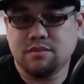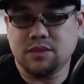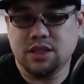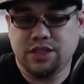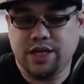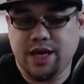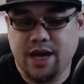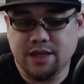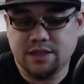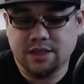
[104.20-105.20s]
She
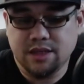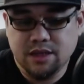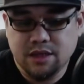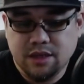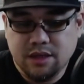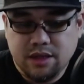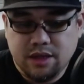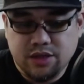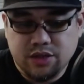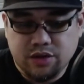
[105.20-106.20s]
has
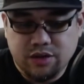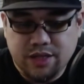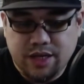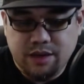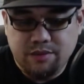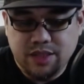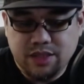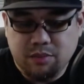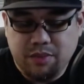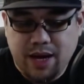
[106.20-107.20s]
Eternal Deity
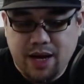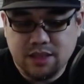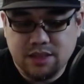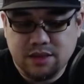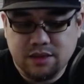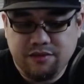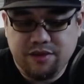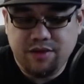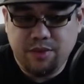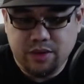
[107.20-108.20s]
Mystical Past,
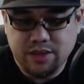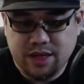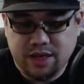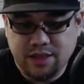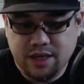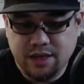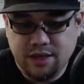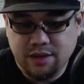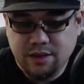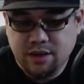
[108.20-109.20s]
50 points like I said.
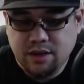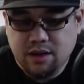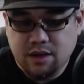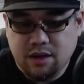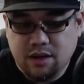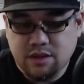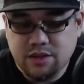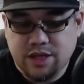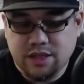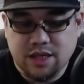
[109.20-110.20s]

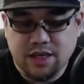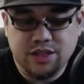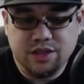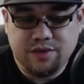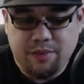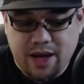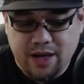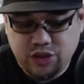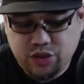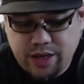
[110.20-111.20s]
She has Legend of the
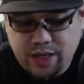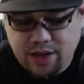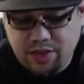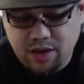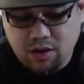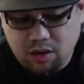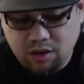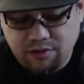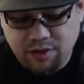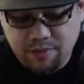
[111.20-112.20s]
Past trait. I think all
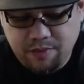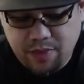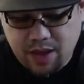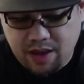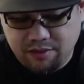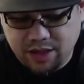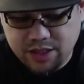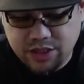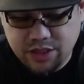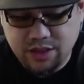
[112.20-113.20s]
of them have
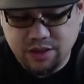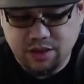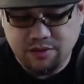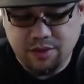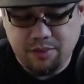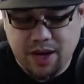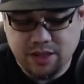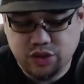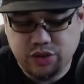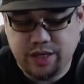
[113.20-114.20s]
Legend of the
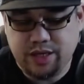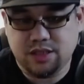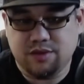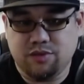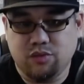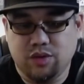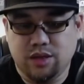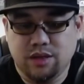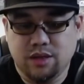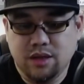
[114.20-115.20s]
Past trait except for
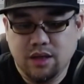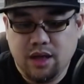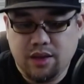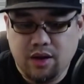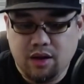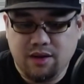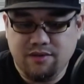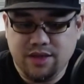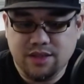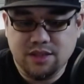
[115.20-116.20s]
one, and they all have
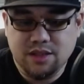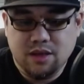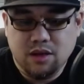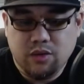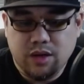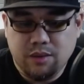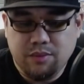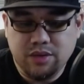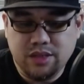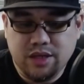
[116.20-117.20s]
this. When an
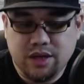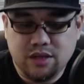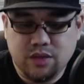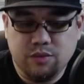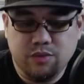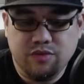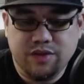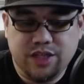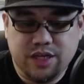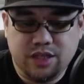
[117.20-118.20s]
opposing character would move
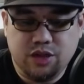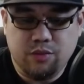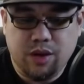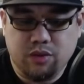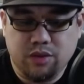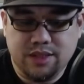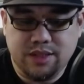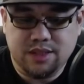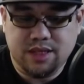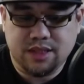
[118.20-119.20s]
adjacent, you may roll a
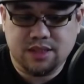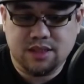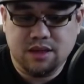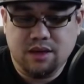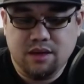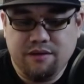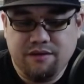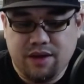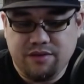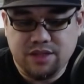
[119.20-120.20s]
d6.
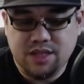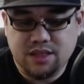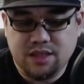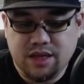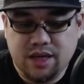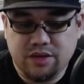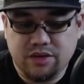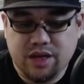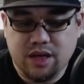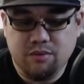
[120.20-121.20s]
5 or 6, that character
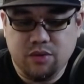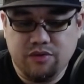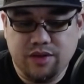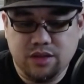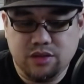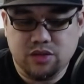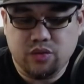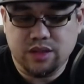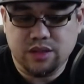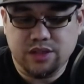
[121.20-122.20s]
can't move into
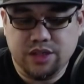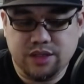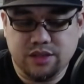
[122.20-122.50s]
squares adjacent to